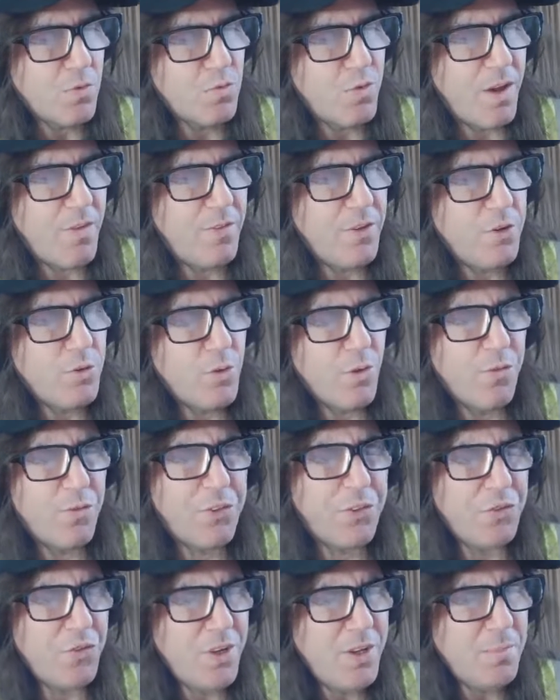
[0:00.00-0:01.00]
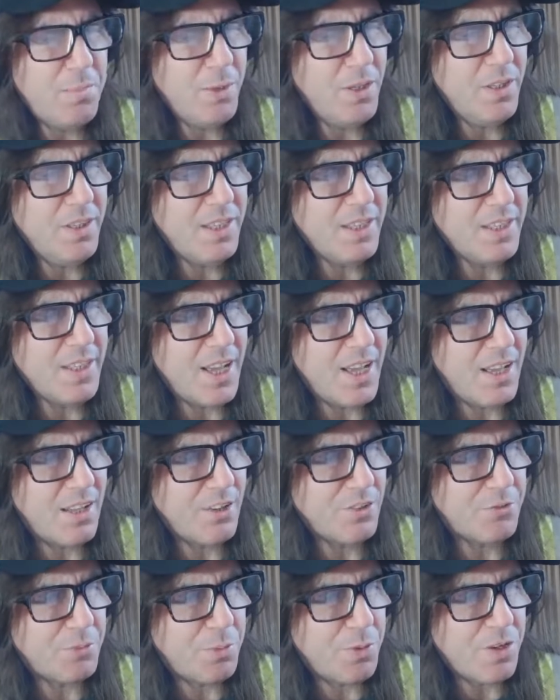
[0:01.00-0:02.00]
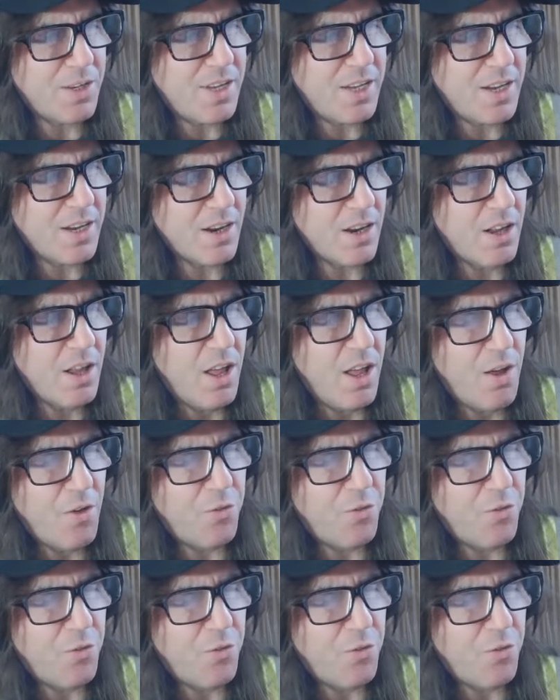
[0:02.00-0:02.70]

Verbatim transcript: Revenue of three billion dollars per year,